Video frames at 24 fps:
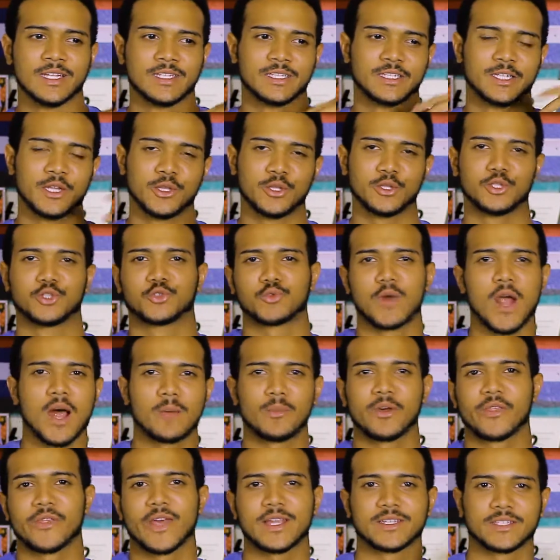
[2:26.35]
to the
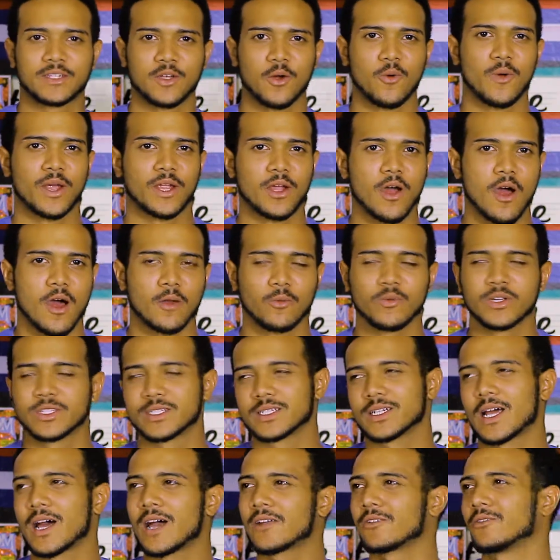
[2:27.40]
drama that's going on,
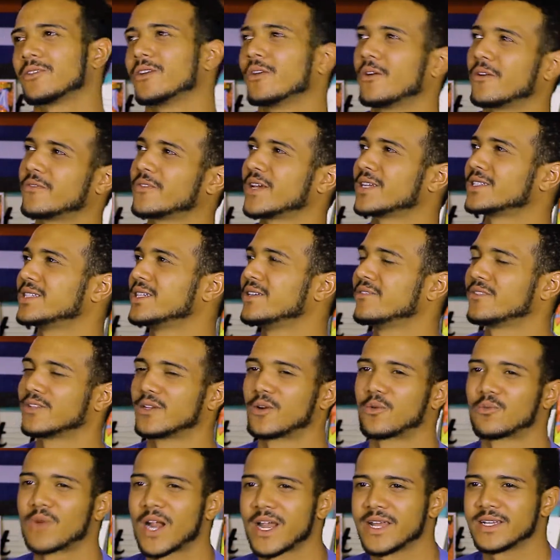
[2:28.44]
which I don't know if that's even
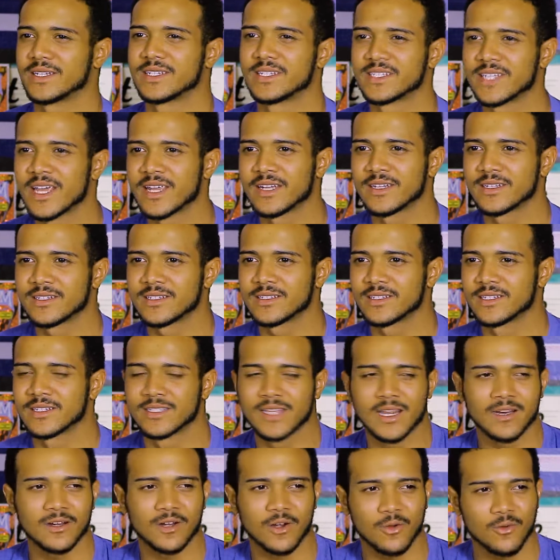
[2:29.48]
a right sentence. Is
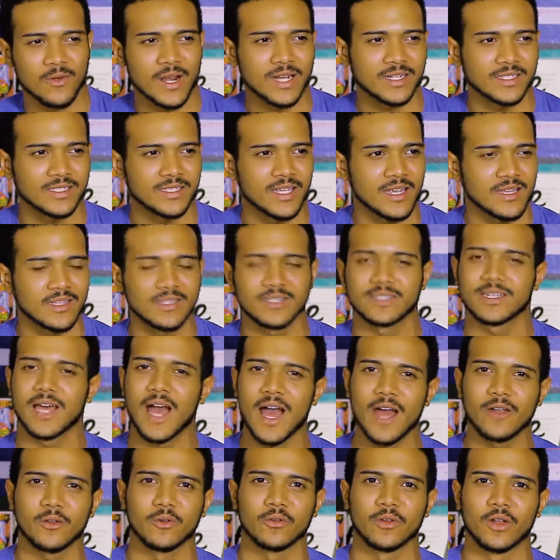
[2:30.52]
that a correct sentence?
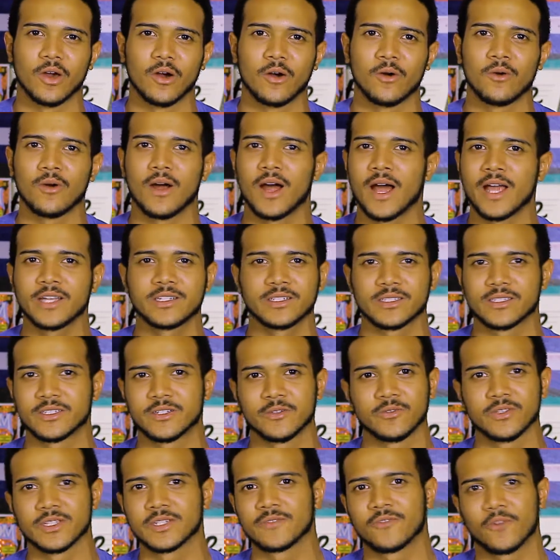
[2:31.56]
I don't know. I just
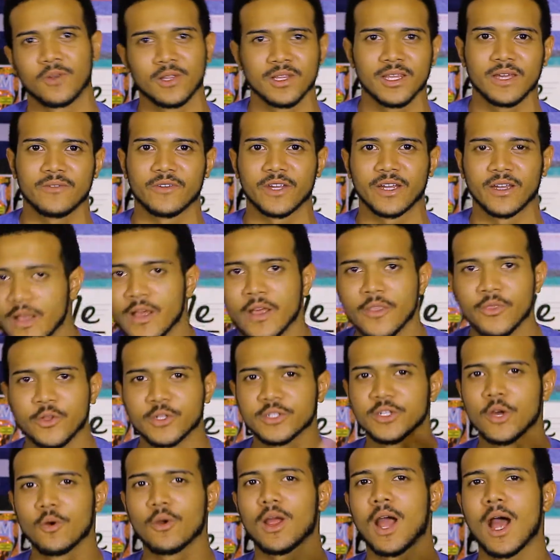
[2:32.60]
do this for a living.
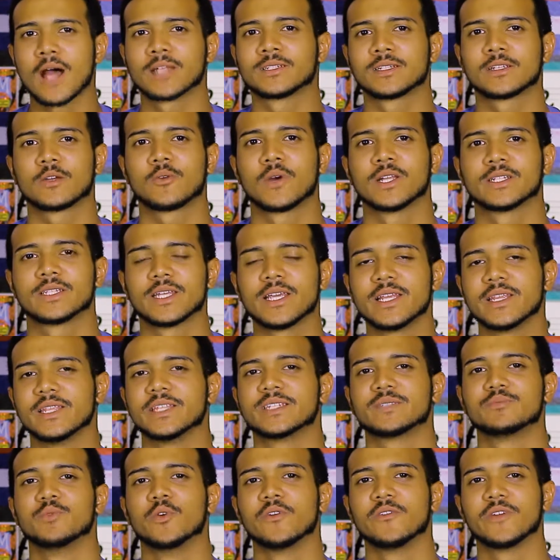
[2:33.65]
There's no consequence in
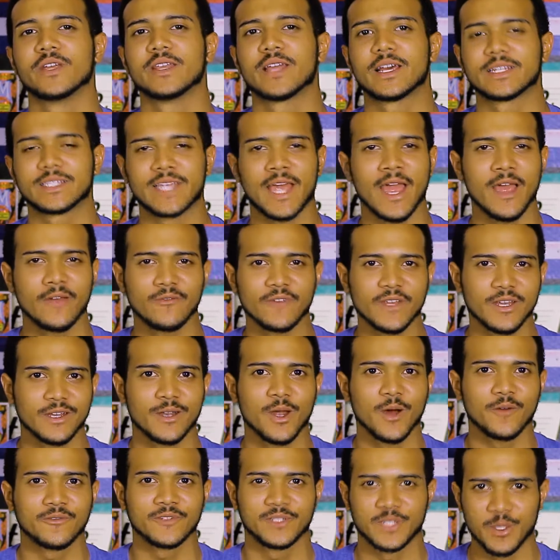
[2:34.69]
this movie that's heavy
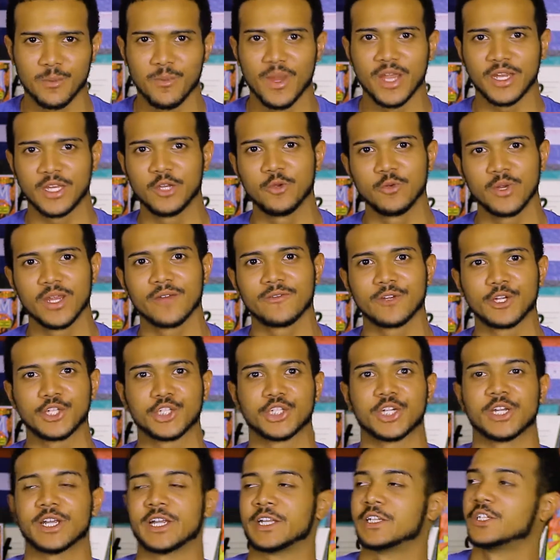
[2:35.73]
enough to make you give a
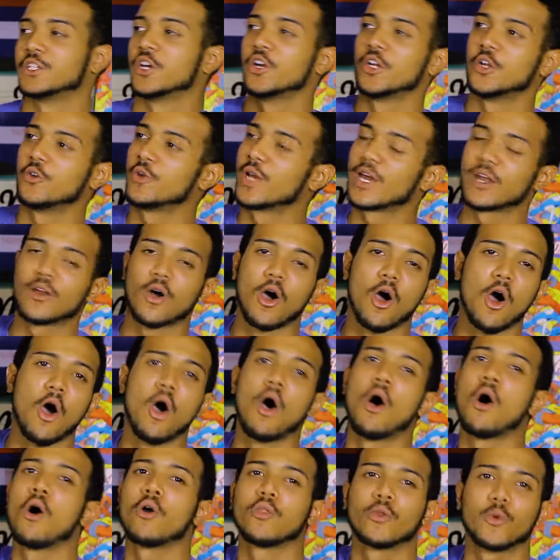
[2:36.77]
shit until you get
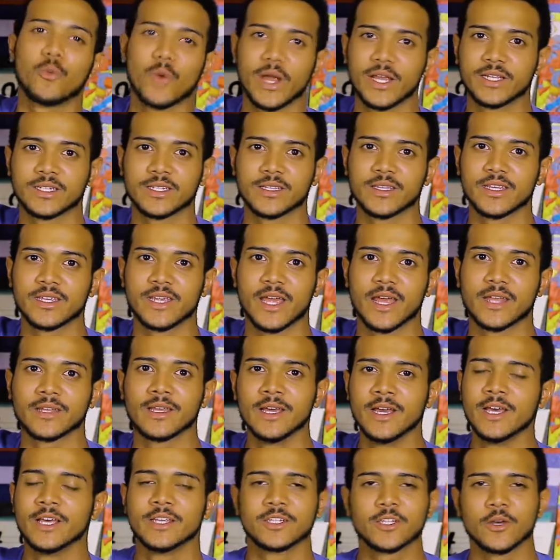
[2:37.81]
all the way to the end.
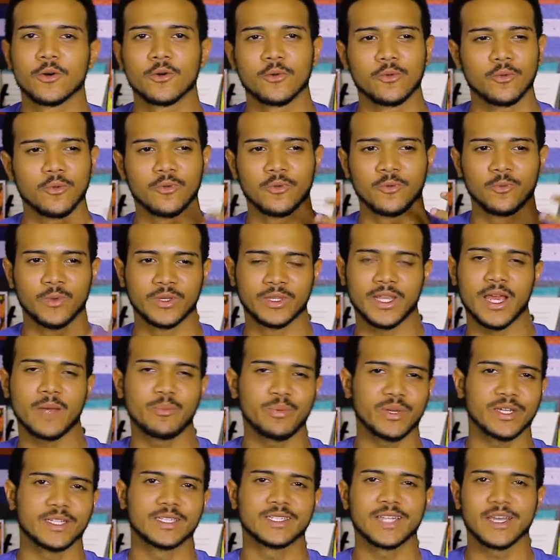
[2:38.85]
So with
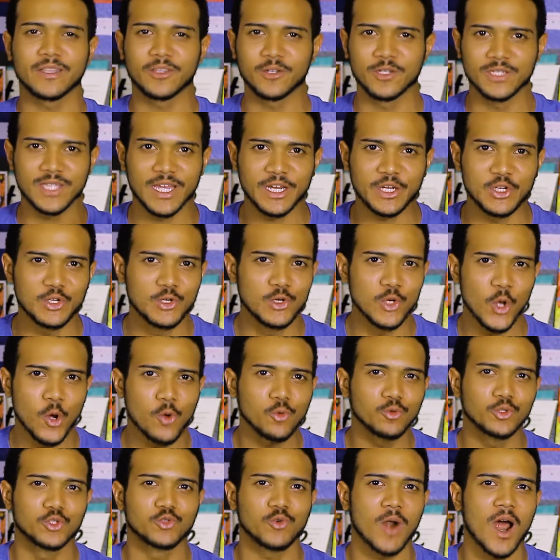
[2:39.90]
that being said, there's like
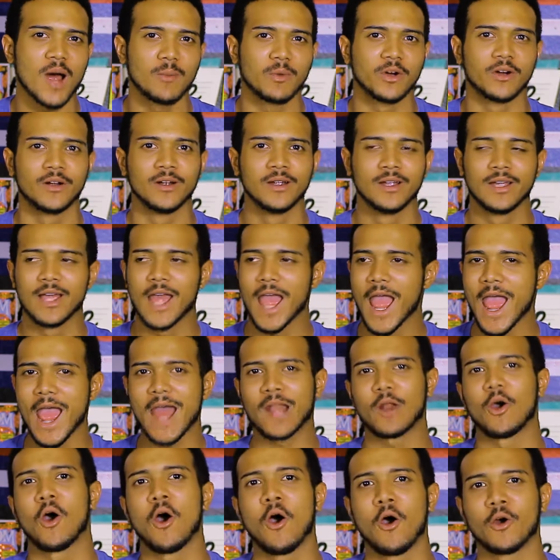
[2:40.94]
no drama
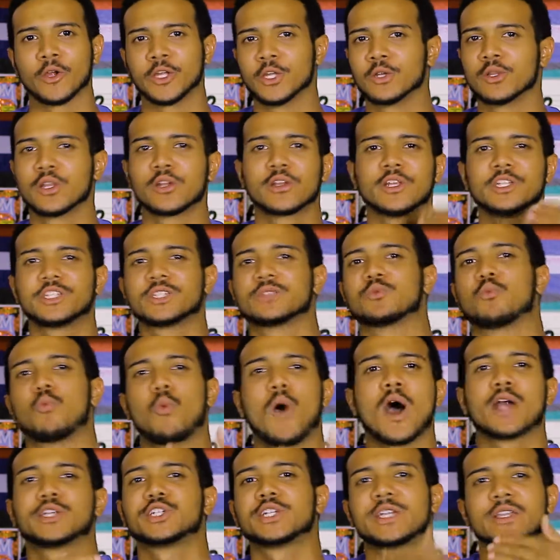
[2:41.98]
at all. You're literally just
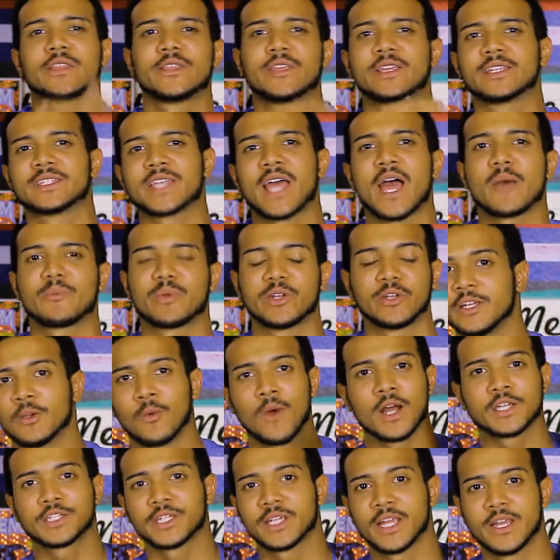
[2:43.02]
watching things happen. You're
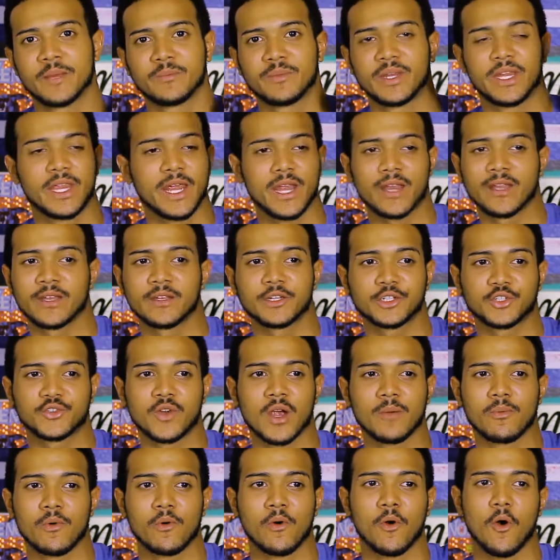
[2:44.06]
watching him get into
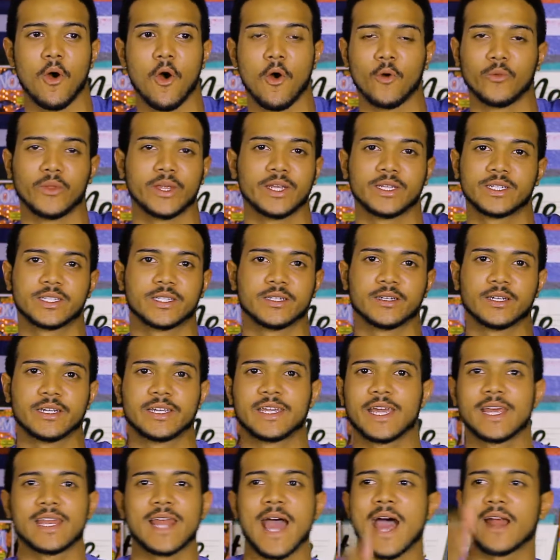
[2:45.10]
trouble only to
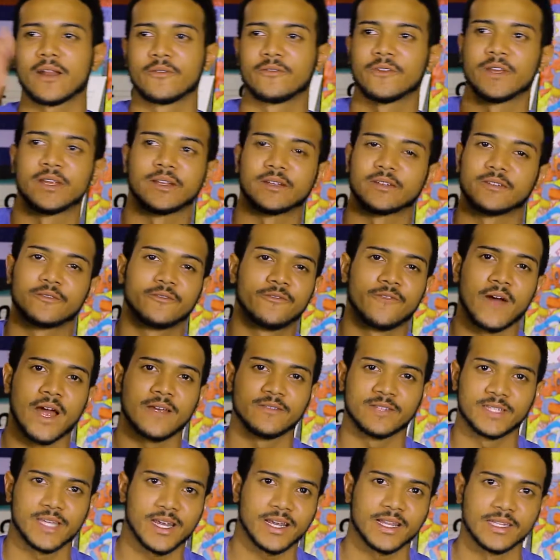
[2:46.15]
get out of it
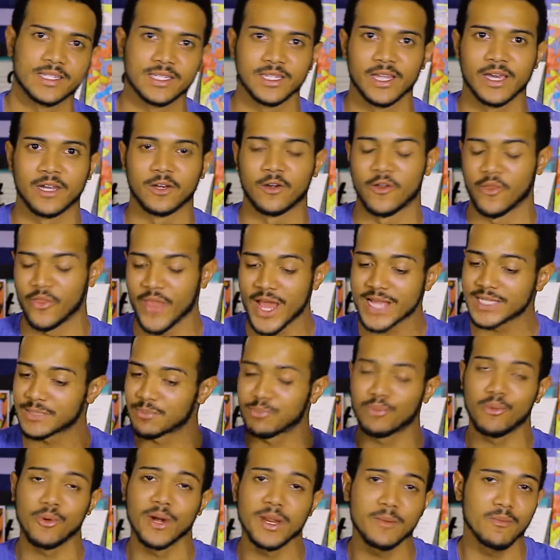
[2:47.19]
5 seconds later, and
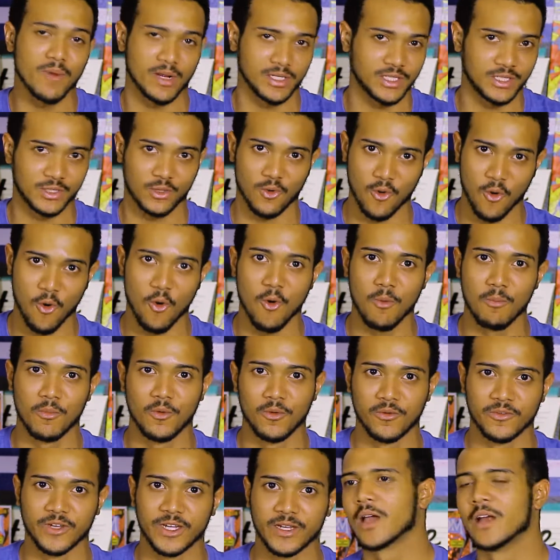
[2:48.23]
that's pretty much the whole
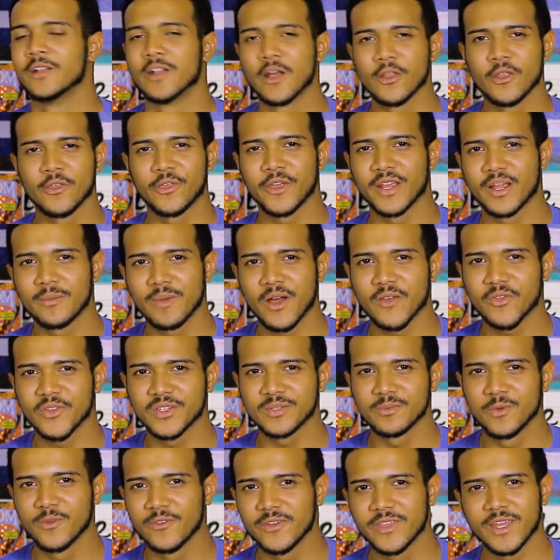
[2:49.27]
movie. Another thing about
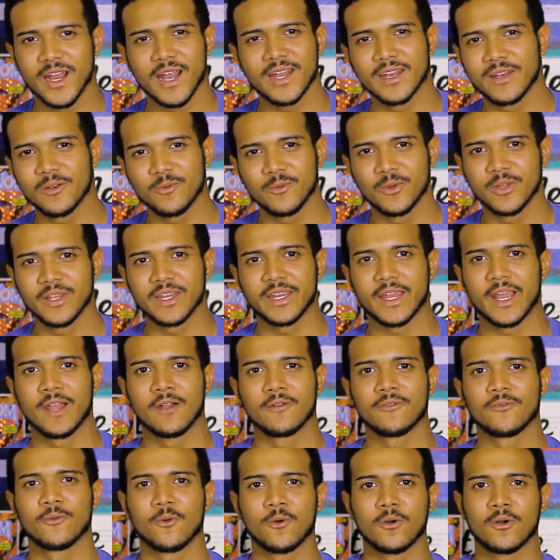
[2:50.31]
this movie that I didn't really
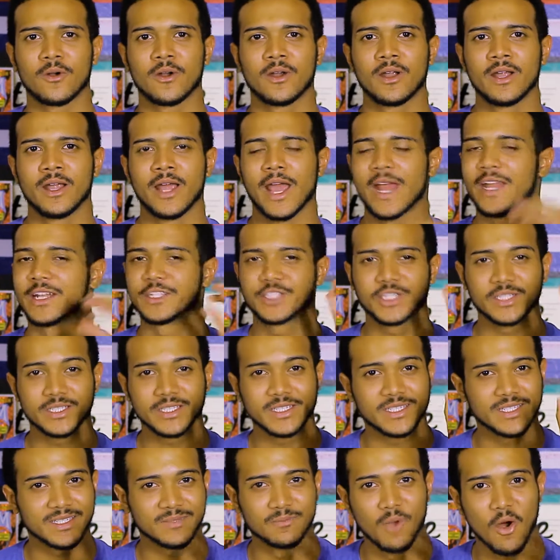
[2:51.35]
care for, and it's just
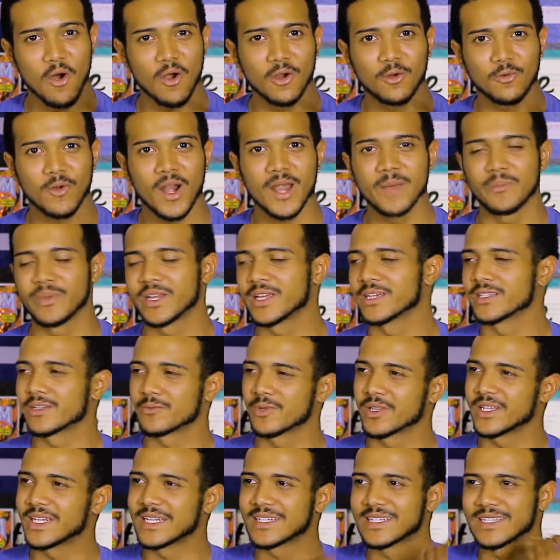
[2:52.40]
a small gripe because it
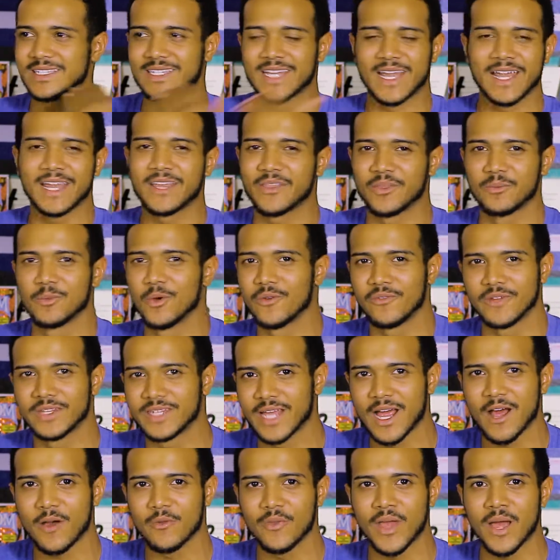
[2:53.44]
really doesn't take the movie
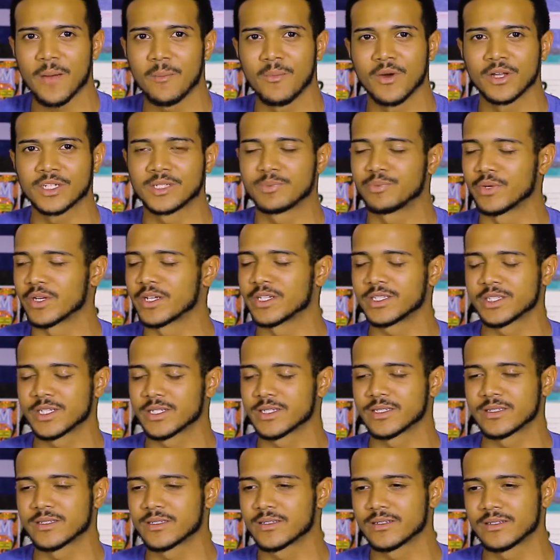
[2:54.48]
down that much, but it's
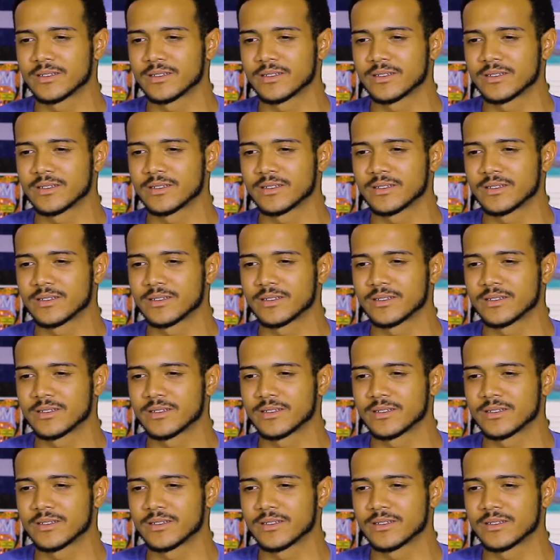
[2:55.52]
just